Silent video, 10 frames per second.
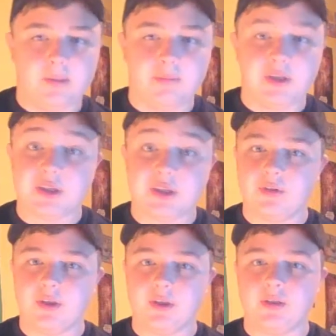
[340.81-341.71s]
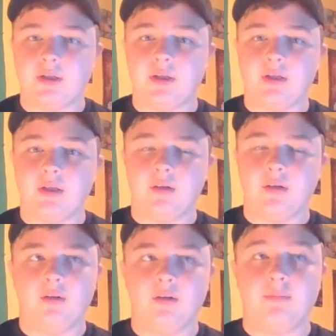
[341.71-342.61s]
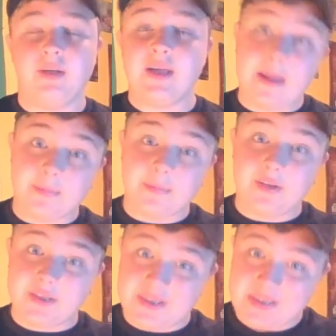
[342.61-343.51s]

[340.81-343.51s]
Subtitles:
Minnesota or Minneapolis.